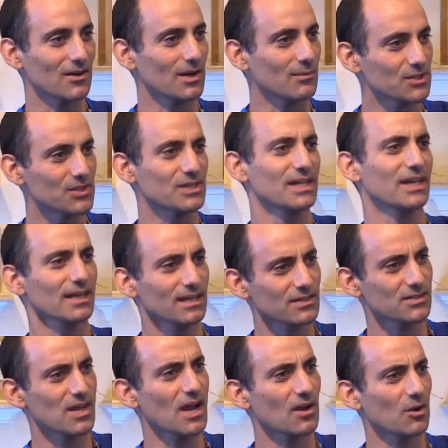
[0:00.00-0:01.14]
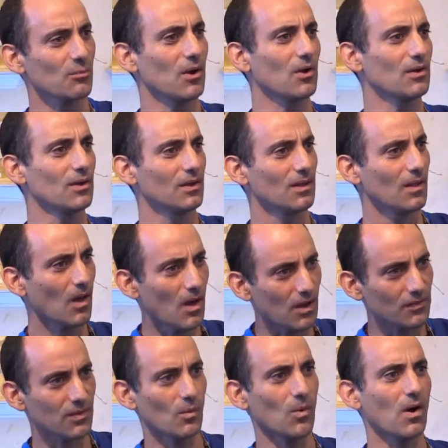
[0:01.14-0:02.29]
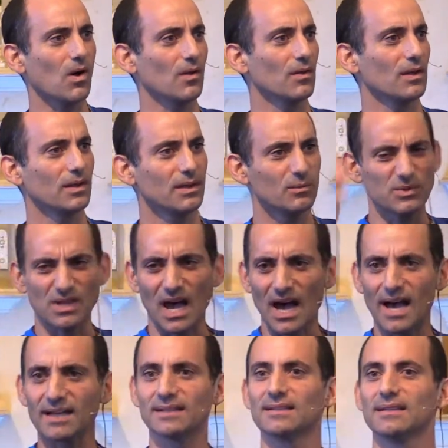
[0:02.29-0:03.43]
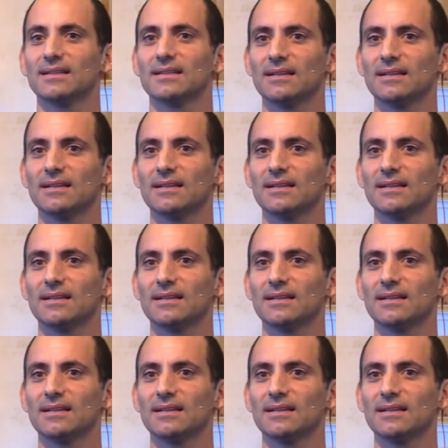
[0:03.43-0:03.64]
and I was just kicking a soccer ball off the wall. It was hot,